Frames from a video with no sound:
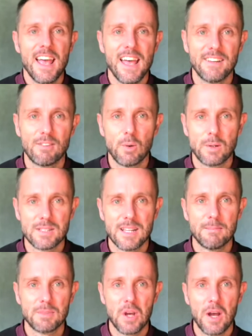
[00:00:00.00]
And of course,
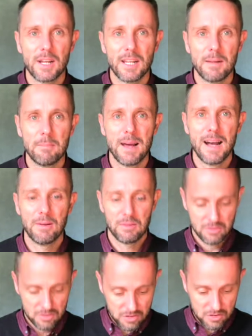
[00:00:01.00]
I'm talking
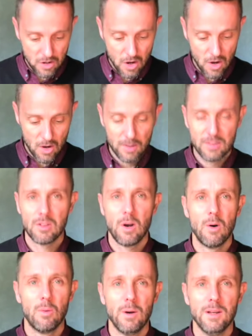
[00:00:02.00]
about Saul.
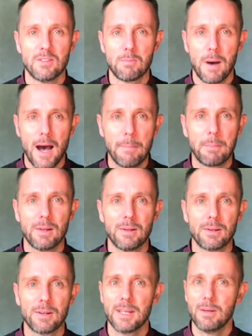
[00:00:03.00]
Saul was
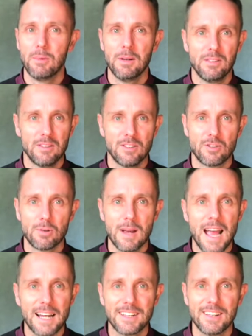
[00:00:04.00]
popular. He was
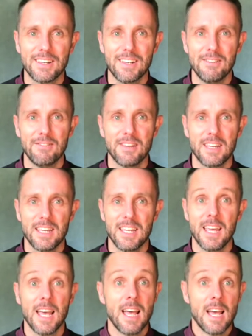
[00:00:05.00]
attractive.
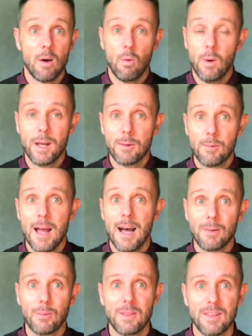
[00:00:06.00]
He went
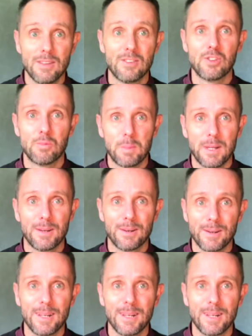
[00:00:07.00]
around with his spear.